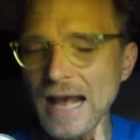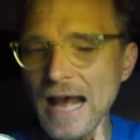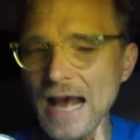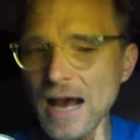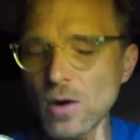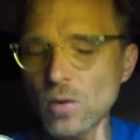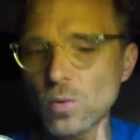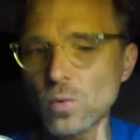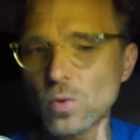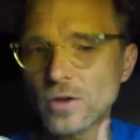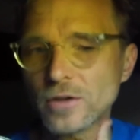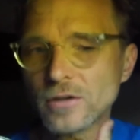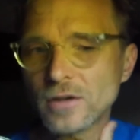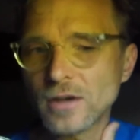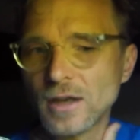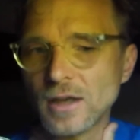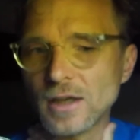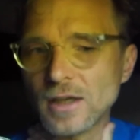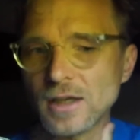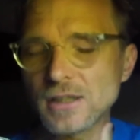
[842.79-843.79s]
how would
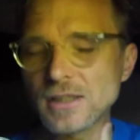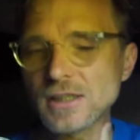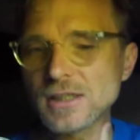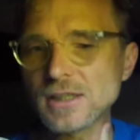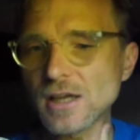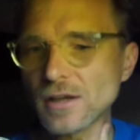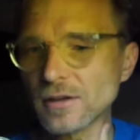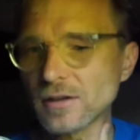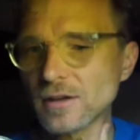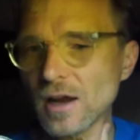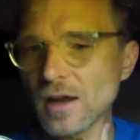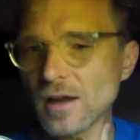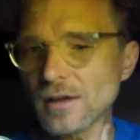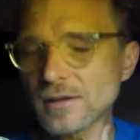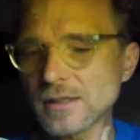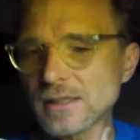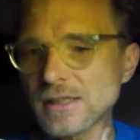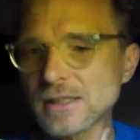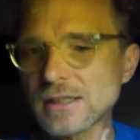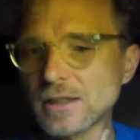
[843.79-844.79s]

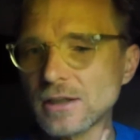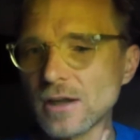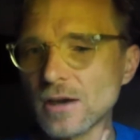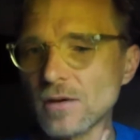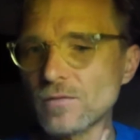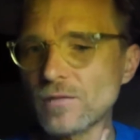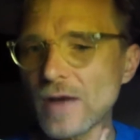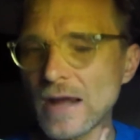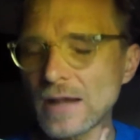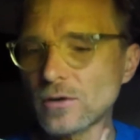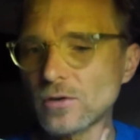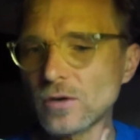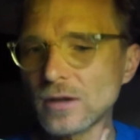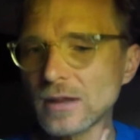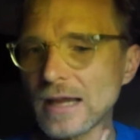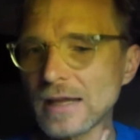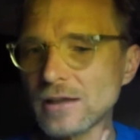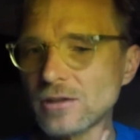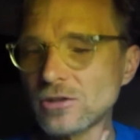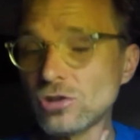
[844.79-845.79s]
Sundance, then
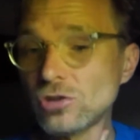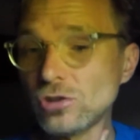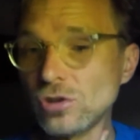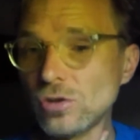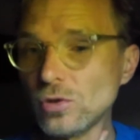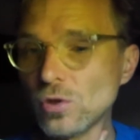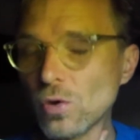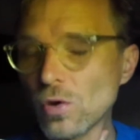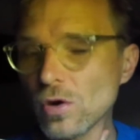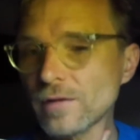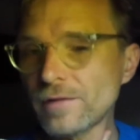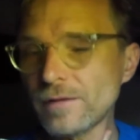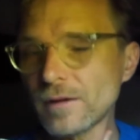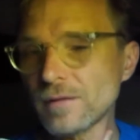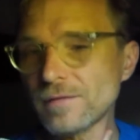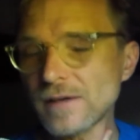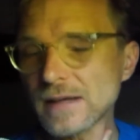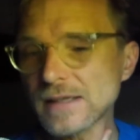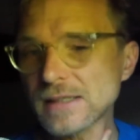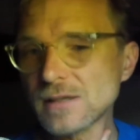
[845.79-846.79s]
relate to New York
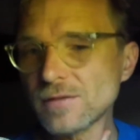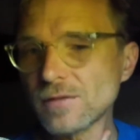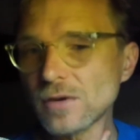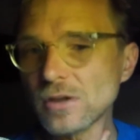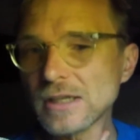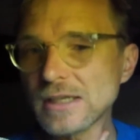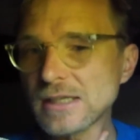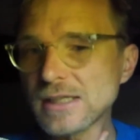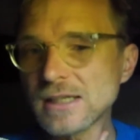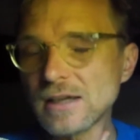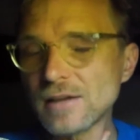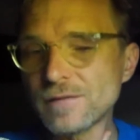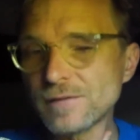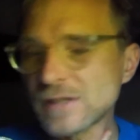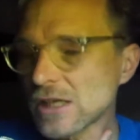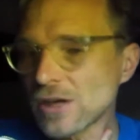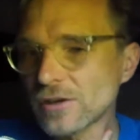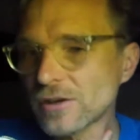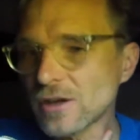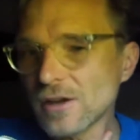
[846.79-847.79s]
Film Festival if
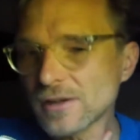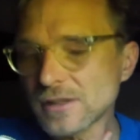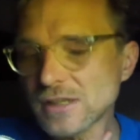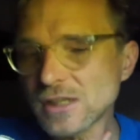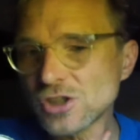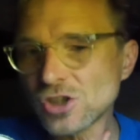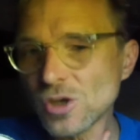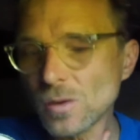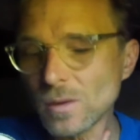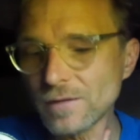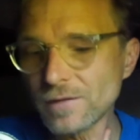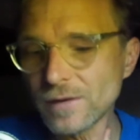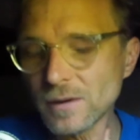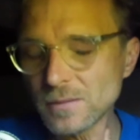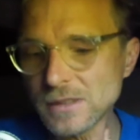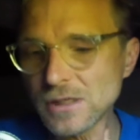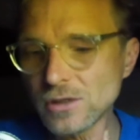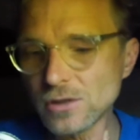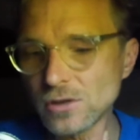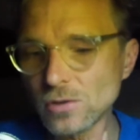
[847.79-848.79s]
Sundance is showing
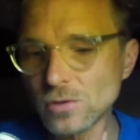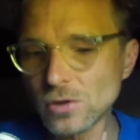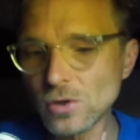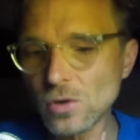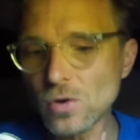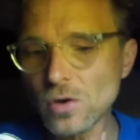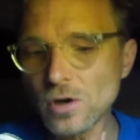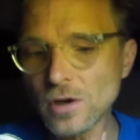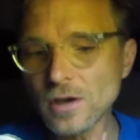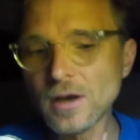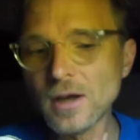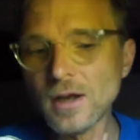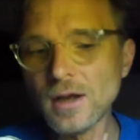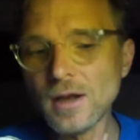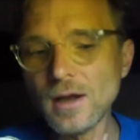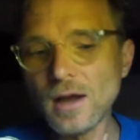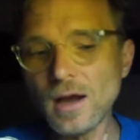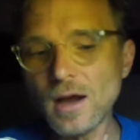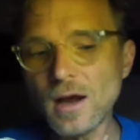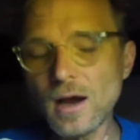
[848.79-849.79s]
films in New York?
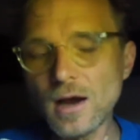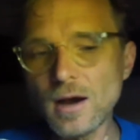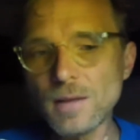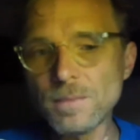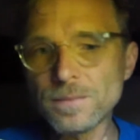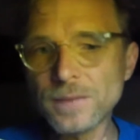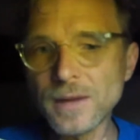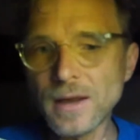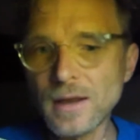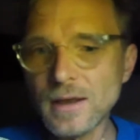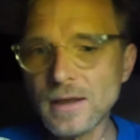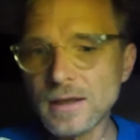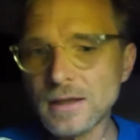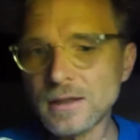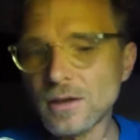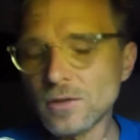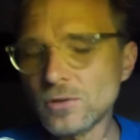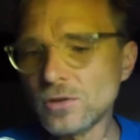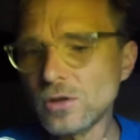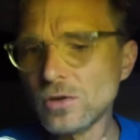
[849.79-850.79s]

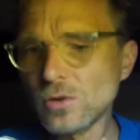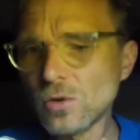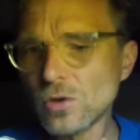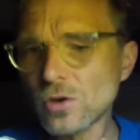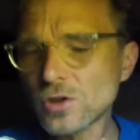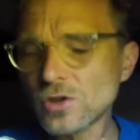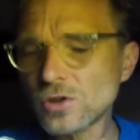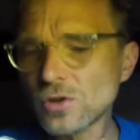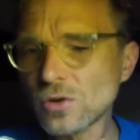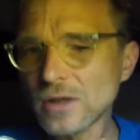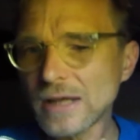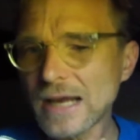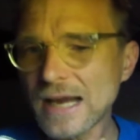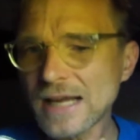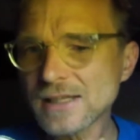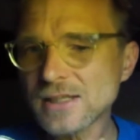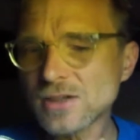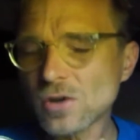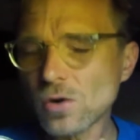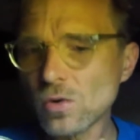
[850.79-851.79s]
New York surely
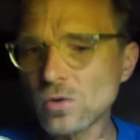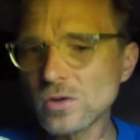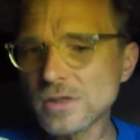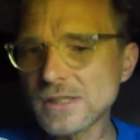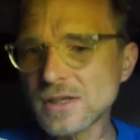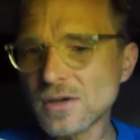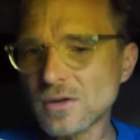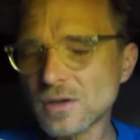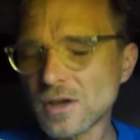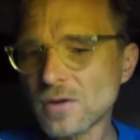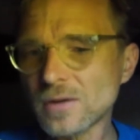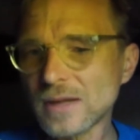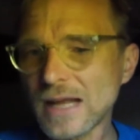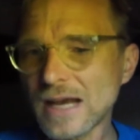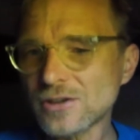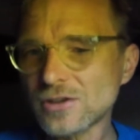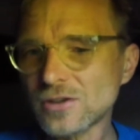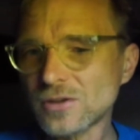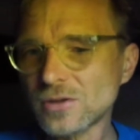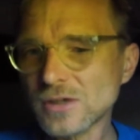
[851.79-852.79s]
has to also go
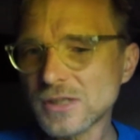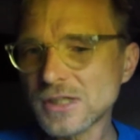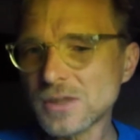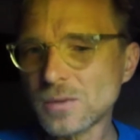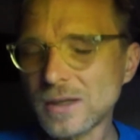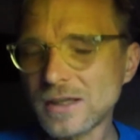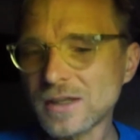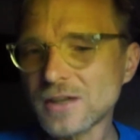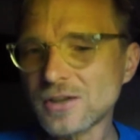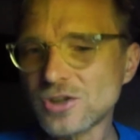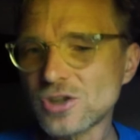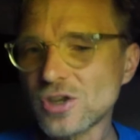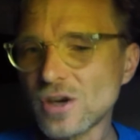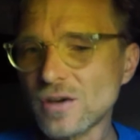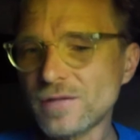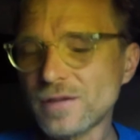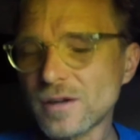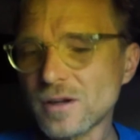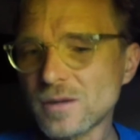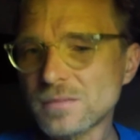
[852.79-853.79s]
national so it can show
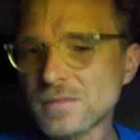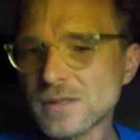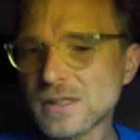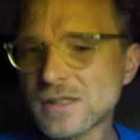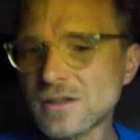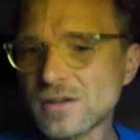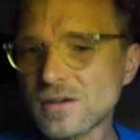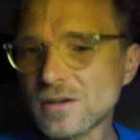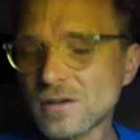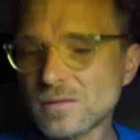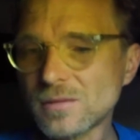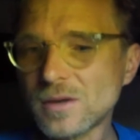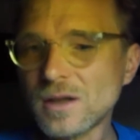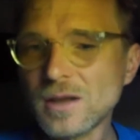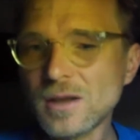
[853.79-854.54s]
films to